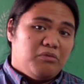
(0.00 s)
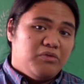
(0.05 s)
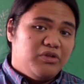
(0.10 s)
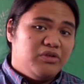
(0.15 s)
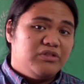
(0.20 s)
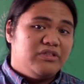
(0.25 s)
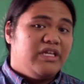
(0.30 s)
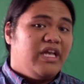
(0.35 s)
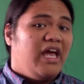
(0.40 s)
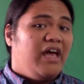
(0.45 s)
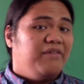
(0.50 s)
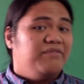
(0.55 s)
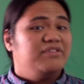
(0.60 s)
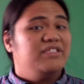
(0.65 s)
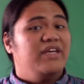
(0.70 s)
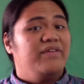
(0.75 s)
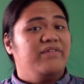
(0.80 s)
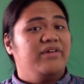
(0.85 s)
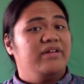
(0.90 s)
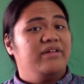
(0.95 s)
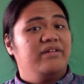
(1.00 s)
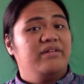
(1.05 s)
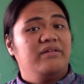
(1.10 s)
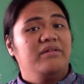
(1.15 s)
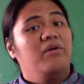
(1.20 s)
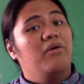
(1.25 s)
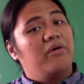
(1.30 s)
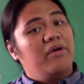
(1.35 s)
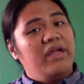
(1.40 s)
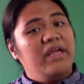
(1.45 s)
usually have 7
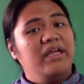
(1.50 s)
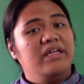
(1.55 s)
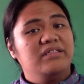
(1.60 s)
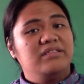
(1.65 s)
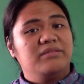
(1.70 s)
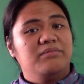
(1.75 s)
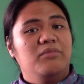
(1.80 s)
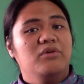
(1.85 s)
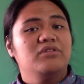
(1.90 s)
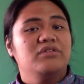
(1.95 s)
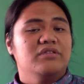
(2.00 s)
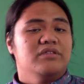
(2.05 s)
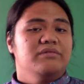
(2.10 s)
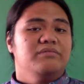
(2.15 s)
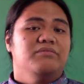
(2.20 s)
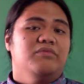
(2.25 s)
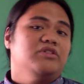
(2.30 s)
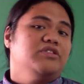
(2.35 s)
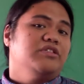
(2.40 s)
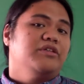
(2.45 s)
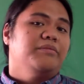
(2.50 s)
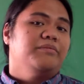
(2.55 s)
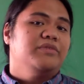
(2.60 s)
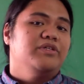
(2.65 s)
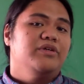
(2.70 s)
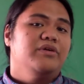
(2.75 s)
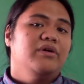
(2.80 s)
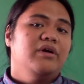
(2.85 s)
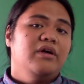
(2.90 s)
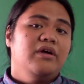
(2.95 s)
or 8. Most of them
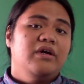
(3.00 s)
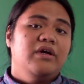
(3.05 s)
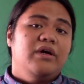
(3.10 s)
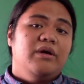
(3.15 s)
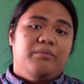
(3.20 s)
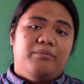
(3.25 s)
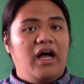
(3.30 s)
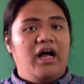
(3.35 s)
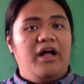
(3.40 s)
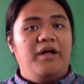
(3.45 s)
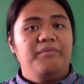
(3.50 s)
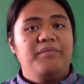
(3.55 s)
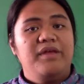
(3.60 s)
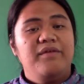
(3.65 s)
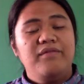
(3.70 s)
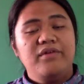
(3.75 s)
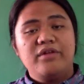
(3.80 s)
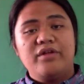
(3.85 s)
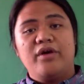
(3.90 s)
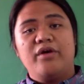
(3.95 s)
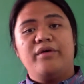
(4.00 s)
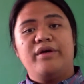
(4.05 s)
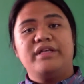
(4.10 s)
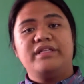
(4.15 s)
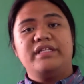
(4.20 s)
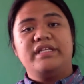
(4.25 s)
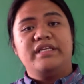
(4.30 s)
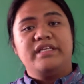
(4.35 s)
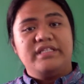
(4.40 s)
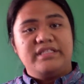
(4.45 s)
do. Even though
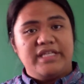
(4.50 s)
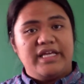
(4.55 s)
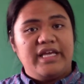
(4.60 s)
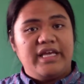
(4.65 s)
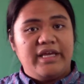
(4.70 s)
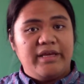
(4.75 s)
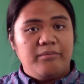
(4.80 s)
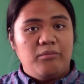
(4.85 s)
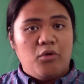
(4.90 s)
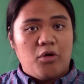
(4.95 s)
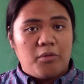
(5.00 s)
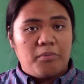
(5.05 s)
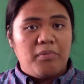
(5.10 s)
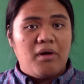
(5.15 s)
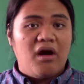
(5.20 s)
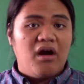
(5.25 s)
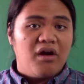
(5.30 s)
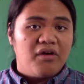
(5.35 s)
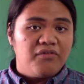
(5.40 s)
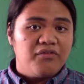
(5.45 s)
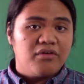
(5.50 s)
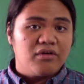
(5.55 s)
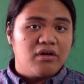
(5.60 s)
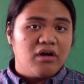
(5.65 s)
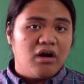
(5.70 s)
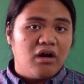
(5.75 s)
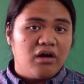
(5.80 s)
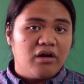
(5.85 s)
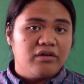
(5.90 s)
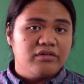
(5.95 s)
it is a more powerful
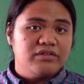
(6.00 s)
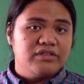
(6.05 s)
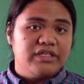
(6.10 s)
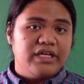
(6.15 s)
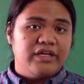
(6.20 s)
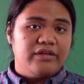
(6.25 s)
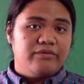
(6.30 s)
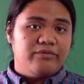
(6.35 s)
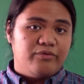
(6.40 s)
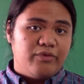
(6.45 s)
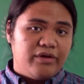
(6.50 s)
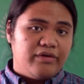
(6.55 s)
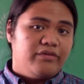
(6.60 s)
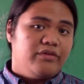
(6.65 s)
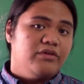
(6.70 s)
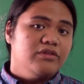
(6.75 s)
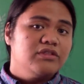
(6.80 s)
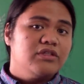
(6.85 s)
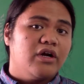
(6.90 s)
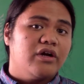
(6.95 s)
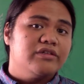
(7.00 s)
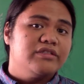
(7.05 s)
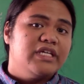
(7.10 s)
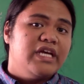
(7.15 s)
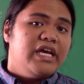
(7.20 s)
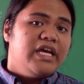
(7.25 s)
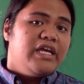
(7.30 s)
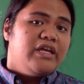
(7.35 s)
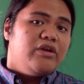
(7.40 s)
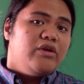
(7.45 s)
card to get rid of those cards,
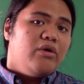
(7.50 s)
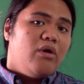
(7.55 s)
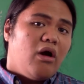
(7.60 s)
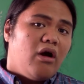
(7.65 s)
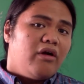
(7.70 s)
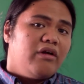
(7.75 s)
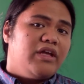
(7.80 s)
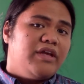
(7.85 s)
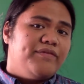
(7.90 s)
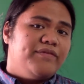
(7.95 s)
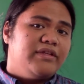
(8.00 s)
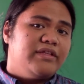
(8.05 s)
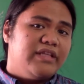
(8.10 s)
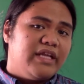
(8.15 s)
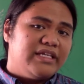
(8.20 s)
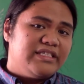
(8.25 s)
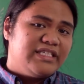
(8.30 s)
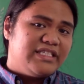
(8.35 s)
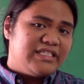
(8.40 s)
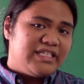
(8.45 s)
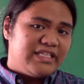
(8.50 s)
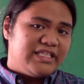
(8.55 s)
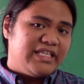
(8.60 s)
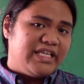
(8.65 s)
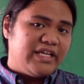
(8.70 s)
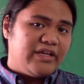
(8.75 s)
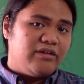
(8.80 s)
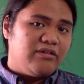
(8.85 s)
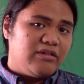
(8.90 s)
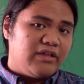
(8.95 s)
you are given just a
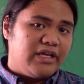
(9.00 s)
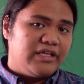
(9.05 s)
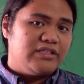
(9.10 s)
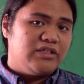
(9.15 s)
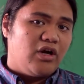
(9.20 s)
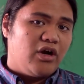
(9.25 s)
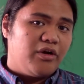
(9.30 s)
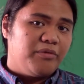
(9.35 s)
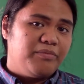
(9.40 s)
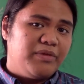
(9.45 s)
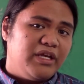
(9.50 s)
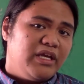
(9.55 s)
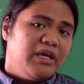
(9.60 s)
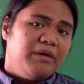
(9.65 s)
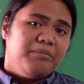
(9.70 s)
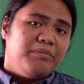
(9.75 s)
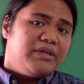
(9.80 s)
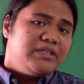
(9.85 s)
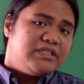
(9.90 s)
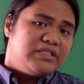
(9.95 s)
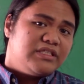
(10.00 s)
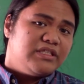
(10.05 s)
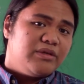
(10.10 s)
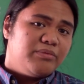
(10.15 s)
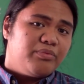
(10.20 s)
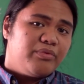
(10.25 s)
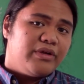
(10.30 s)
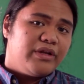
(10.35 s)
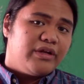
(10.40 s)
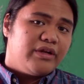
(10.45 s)
little less RP, but
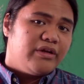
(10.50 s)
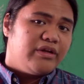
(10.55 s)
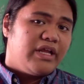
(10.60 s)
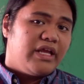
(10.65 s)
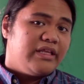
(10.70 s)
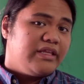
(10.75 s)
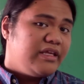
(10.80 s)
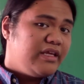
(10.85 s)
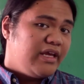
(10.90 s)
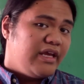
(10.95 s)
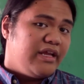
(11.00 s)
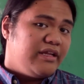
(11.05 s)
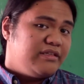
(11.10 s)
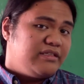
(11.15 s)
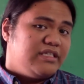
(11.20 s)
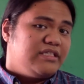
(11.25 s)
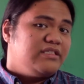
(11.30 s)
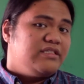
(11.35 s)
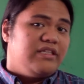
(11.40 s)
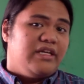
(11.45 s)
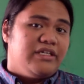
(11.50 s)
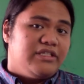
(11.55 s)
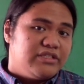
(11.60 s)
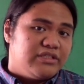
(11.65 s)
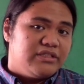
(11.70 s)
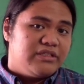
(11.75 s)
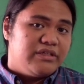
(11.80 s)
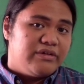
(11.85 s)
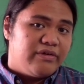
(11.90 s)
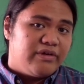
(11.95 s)
still pretty good at the end, just like
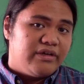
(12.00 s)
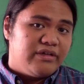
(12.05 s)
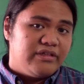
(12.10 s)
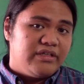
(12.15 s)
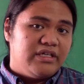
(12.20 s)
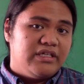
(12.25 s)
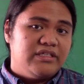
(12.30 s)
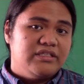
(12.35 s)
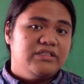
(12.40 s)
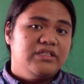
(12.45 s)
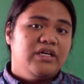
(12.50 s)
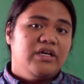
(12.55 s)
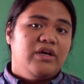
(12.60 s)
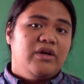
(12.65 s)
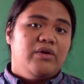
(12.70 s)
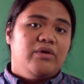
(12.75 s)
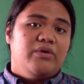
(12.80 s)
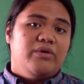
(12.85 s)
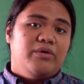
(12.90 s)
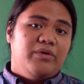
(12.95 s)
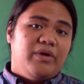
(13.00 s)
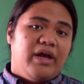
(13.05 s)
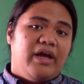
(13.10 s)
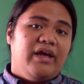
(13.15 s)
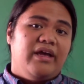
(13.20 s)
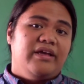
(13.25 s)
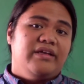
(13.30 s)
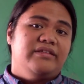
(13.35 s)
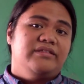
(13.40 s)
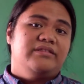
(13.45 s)
Grill does, who
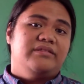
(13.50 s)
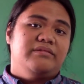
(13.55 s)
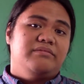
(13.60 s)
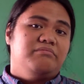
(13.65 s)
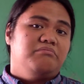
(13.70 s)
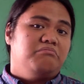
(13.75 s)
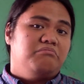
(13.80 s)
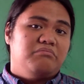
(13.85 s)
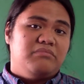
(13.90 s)
has